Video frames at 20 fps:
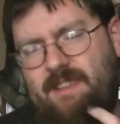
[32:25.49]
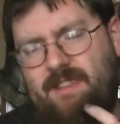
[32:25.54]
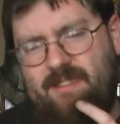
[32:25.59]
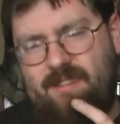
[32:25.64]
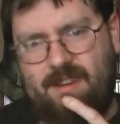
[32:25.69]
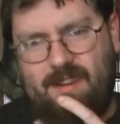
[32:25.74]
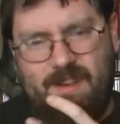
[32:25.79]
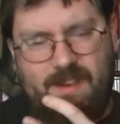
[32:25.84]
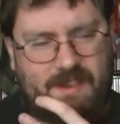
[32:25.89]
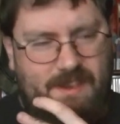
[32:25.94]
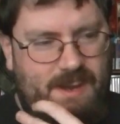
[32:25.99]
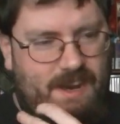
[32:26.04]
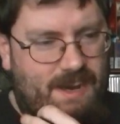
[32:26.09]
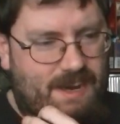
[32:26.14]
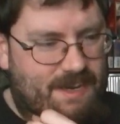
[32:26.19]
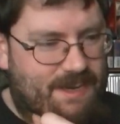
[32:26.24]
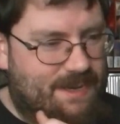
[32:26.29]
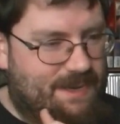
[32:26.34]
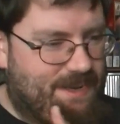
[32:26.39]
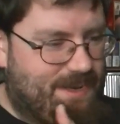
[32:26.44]
to
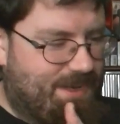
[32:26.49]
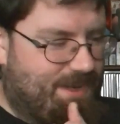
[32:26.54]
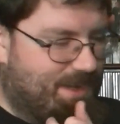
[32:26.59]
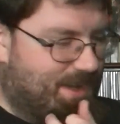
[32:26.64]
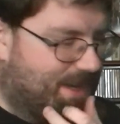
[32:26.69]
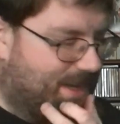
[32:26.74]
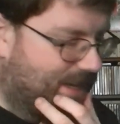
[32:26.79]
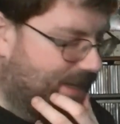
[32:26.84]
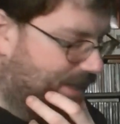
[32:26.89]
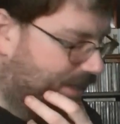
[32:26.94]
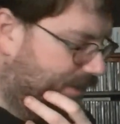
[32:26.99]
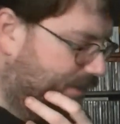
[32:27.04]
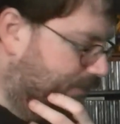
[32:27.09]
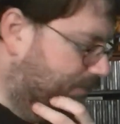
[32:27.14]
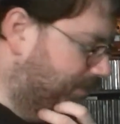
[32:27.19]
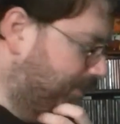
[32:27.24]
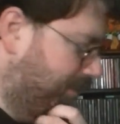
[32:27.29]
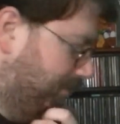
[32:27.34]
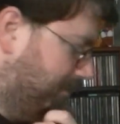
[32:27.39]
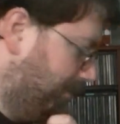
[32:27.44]
9.99, you
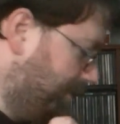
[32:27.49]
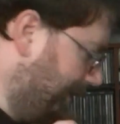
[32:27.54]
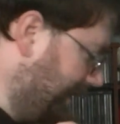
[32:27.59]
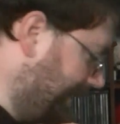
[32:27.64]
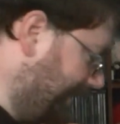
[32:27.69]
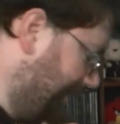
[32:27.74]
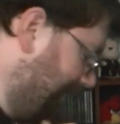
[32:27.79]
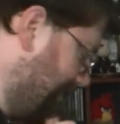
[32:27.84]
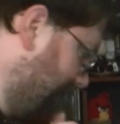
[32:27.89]
you were making a